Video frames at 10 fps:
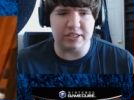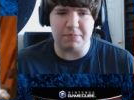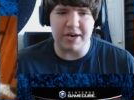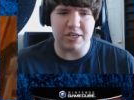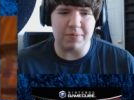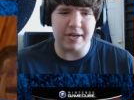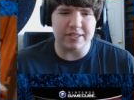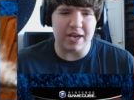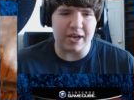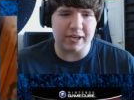smash by
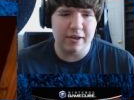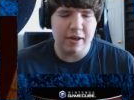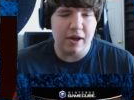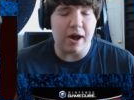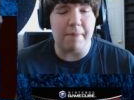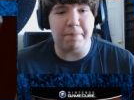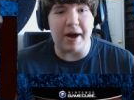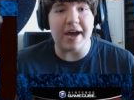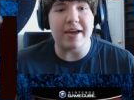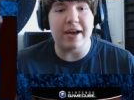attack, uh,
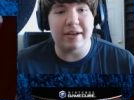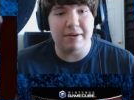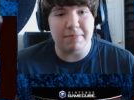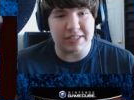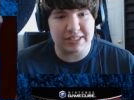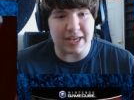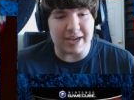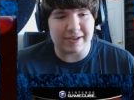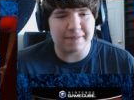by mistake.